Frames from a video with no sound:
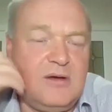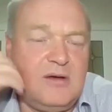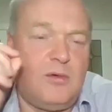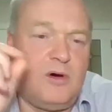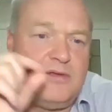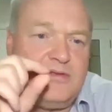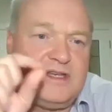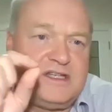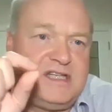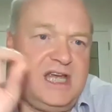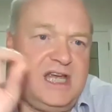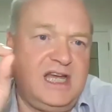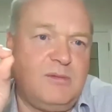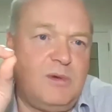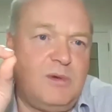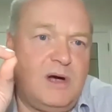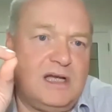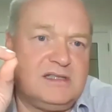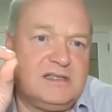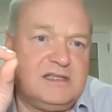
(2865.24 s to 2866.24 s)
what the 10
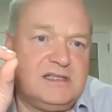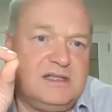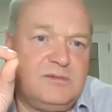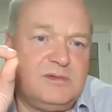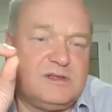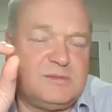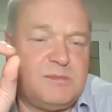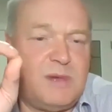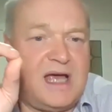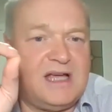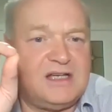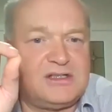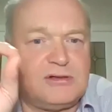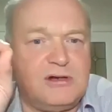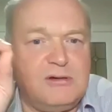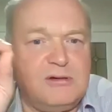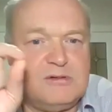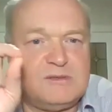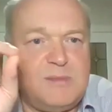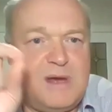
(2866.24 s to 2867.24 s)
in 1 did was make
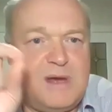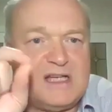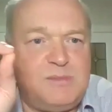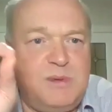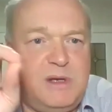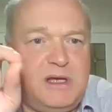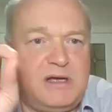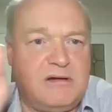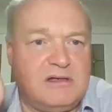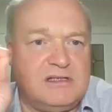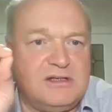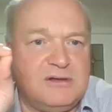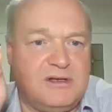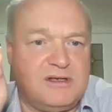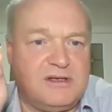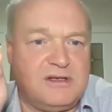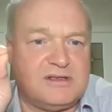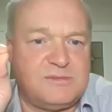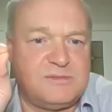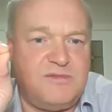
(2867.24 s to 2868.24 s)
sure he was much better at
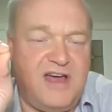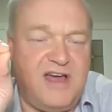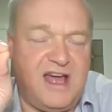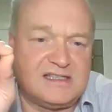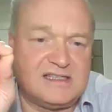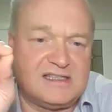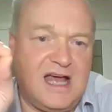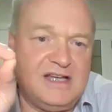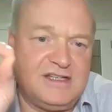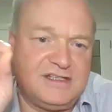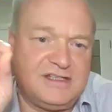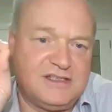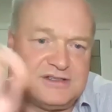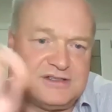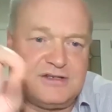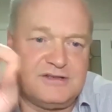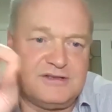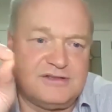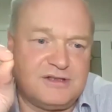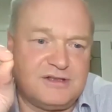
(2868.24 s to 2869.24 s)
doing his
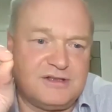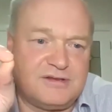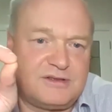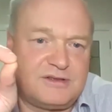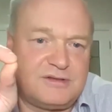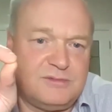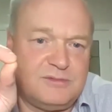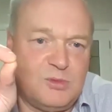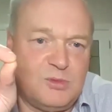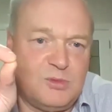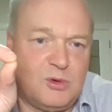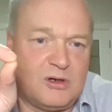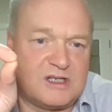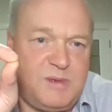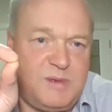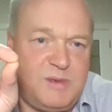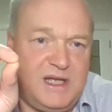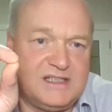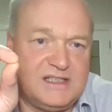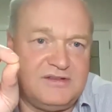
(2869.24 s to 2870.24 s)
vaccinations because it was more
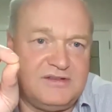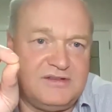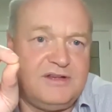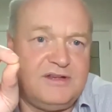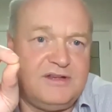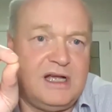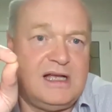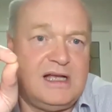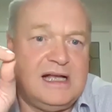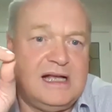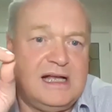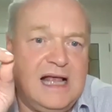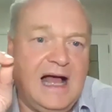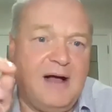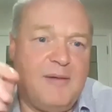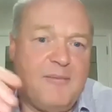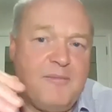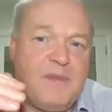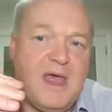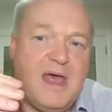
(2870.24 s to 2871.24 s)
expensive.
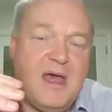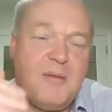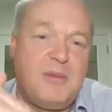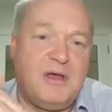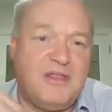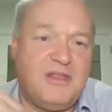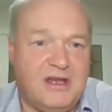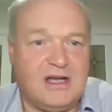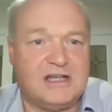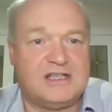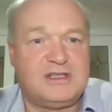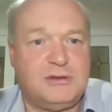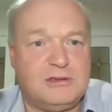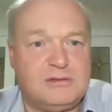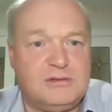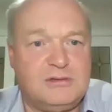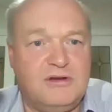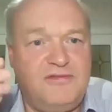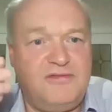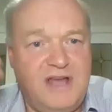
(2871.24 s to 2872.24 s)
But then I
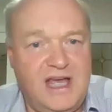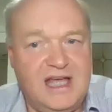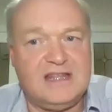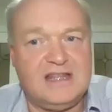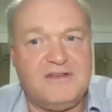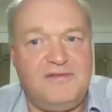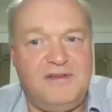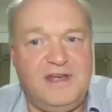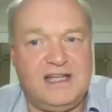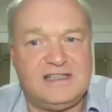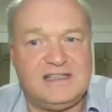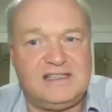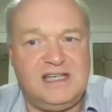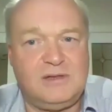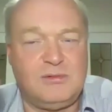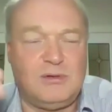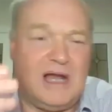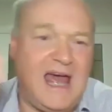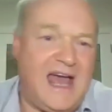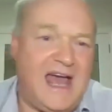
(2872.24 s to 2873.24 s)
talked to a vet, and the vet
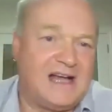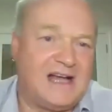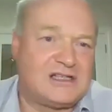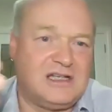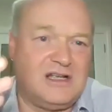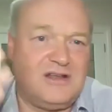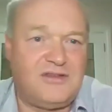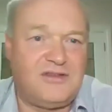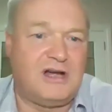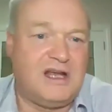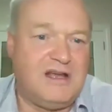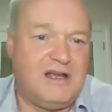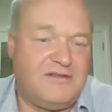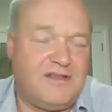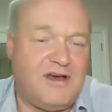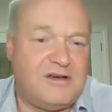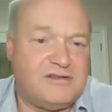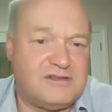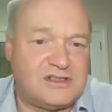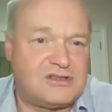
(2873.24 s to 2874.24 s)
said, well, actually 3
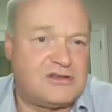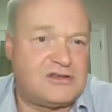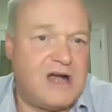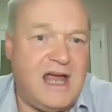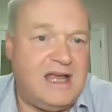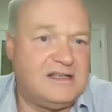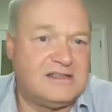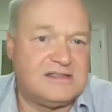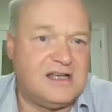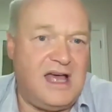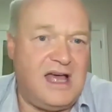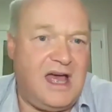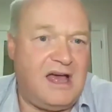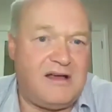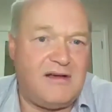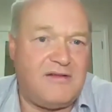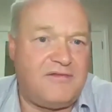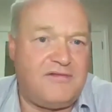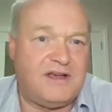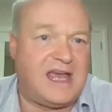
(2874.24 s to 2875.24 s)
of those strains are
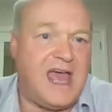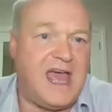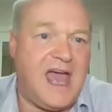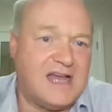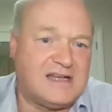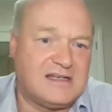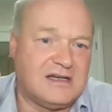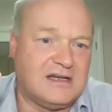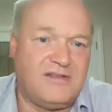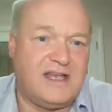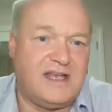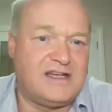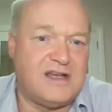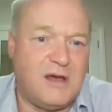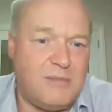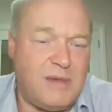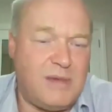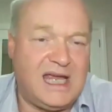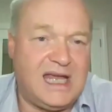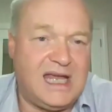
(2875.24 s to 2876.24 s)
for cattle and they
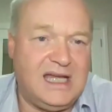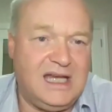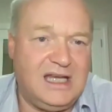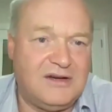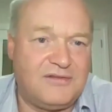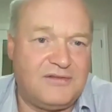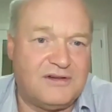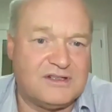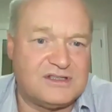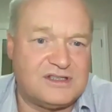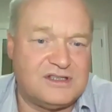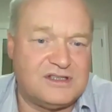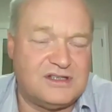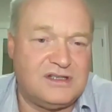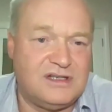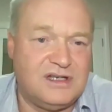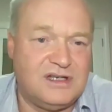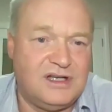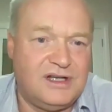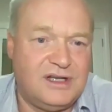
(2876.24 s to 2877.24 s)
don't make any difference
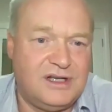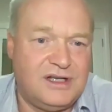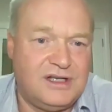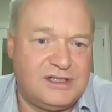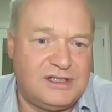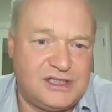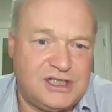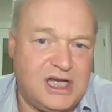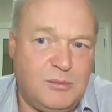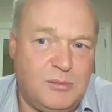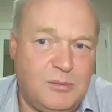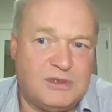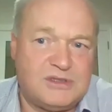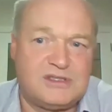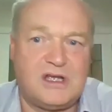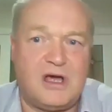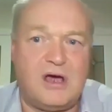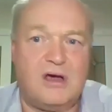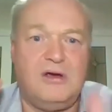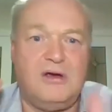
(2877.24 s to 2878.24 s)
to sheep.
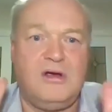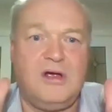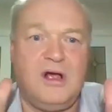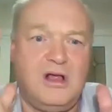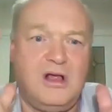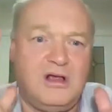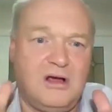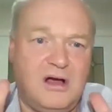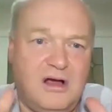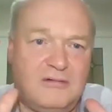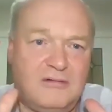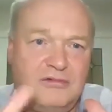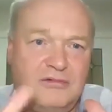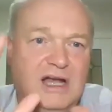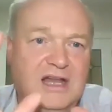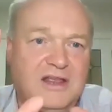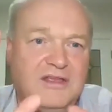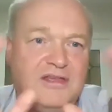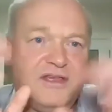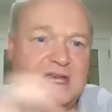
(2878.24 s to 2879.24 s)
So I
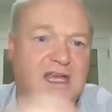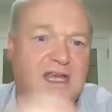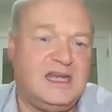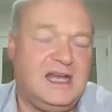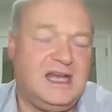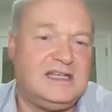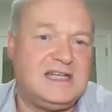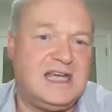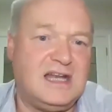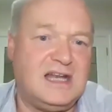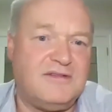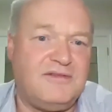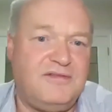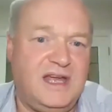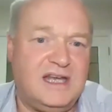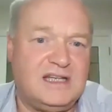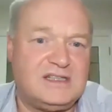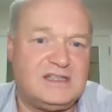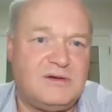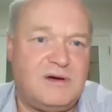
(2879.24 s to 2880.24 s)
really think you need to get a
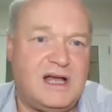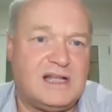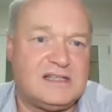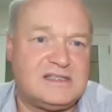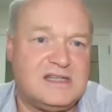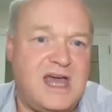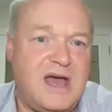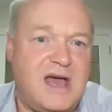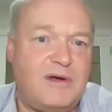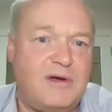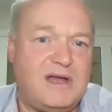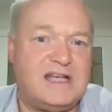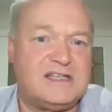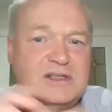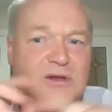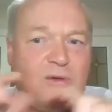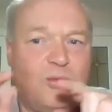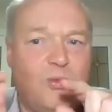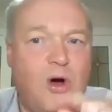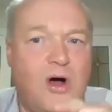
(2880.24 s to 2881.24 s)
vet to answer that one
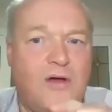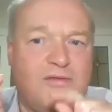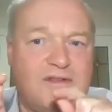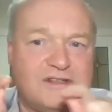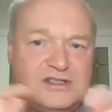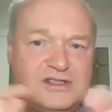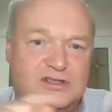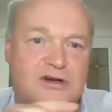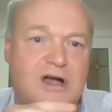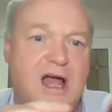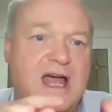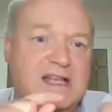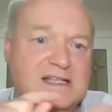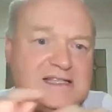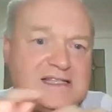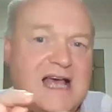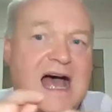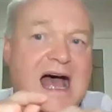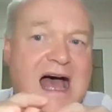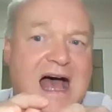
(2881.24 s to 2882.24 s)
as to what the
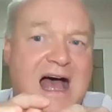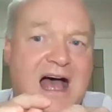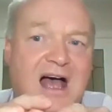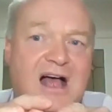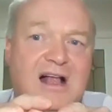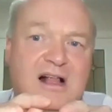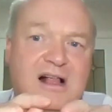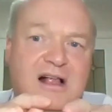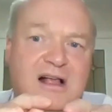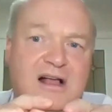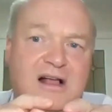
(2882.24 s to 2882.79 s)
strains are